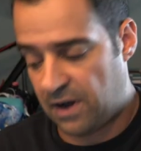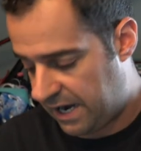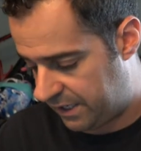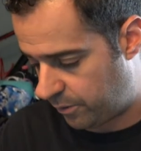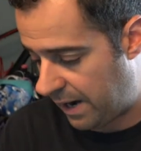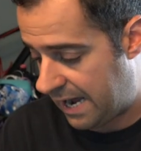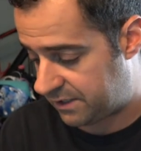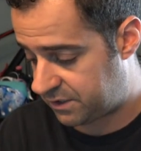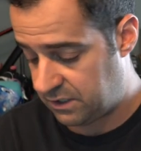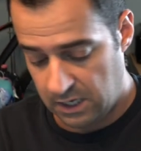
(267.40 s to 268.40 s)
of high
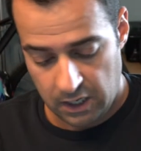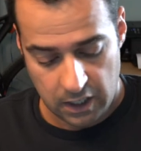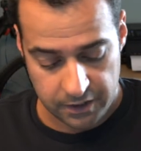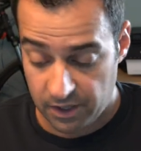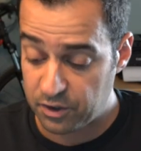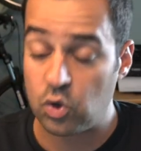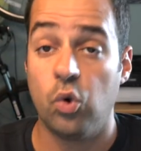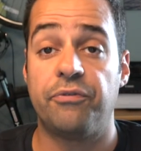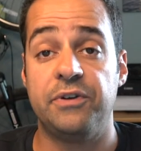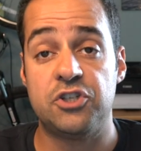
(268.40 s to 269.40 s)
grass. Another
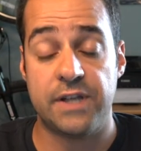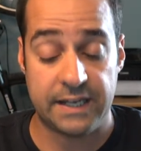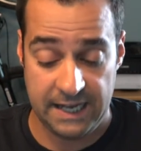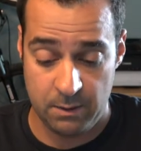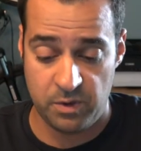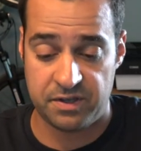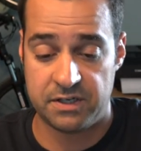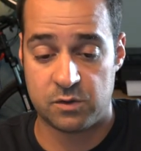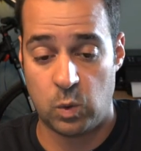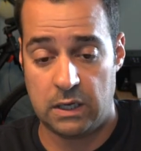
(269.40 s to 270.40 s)
cool feature that came with
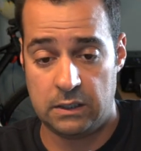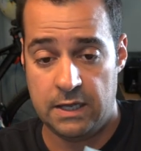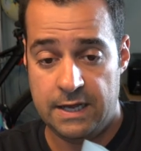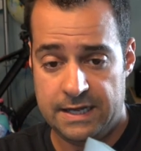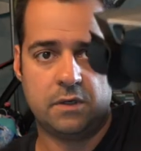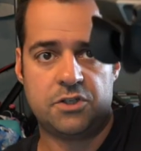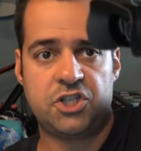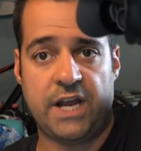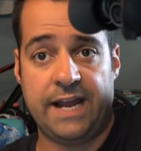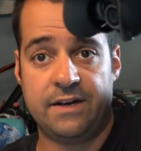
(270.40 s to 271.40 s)
it as well, a
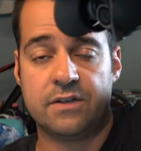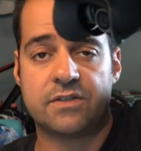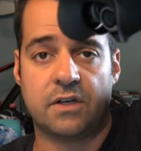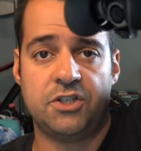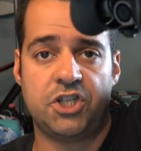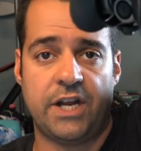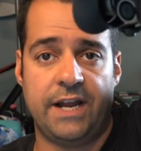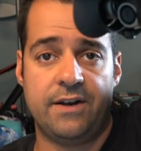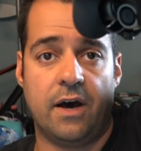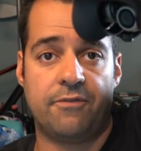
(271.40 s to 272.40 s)
shade, a
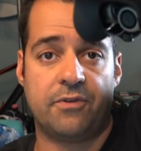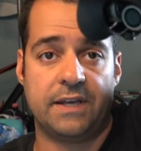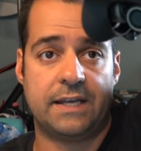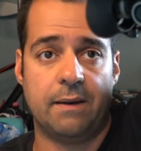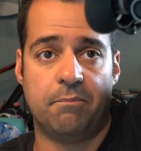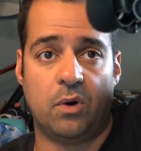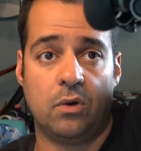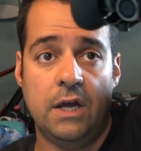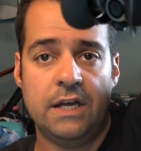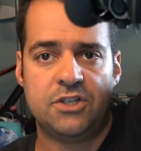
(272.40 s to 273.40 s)
sunshade uh, for the
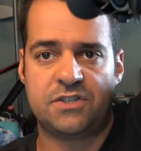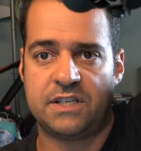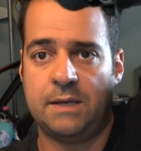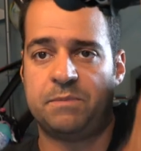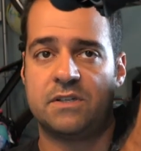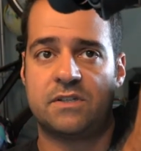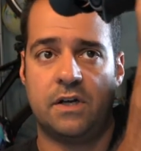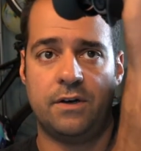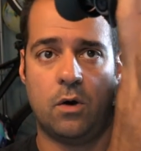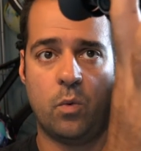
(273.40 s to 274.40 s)
gimbal, just to keep the
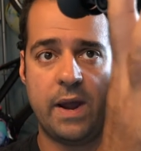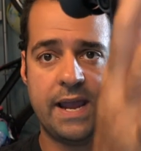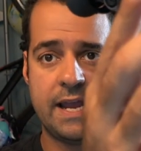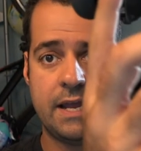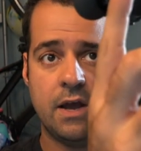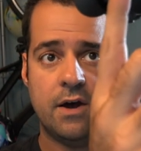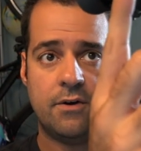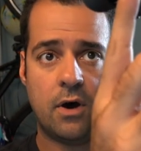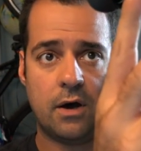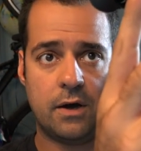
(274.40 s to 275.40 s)
sun away
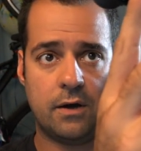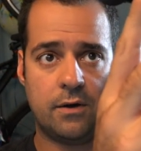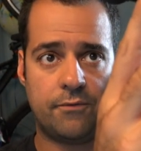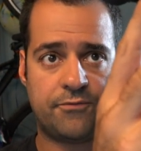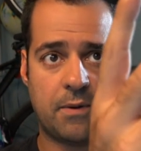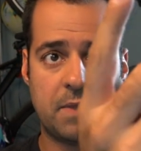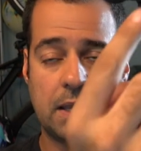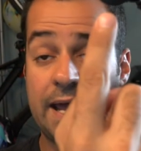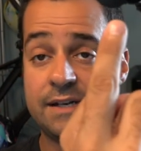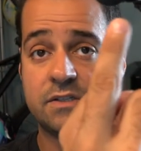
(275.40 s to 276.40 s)
uh, from the
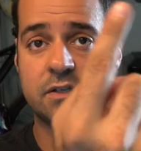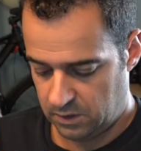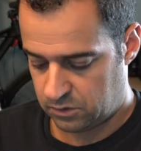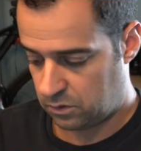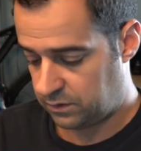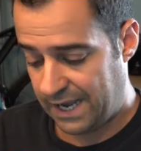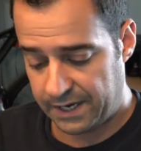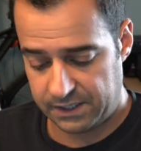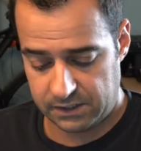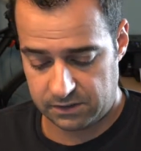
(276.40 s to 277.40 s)
lens. So
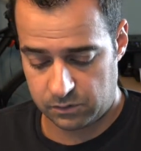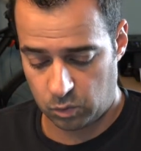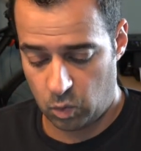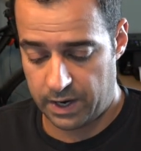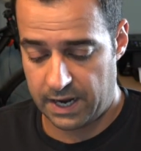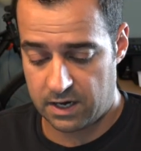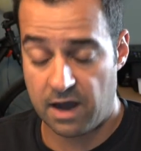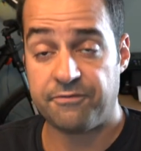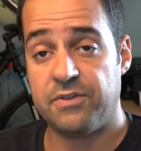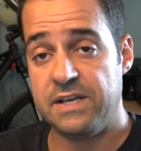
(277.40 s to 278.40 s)
that is what I
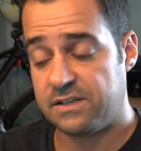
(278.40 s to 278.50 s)
got for the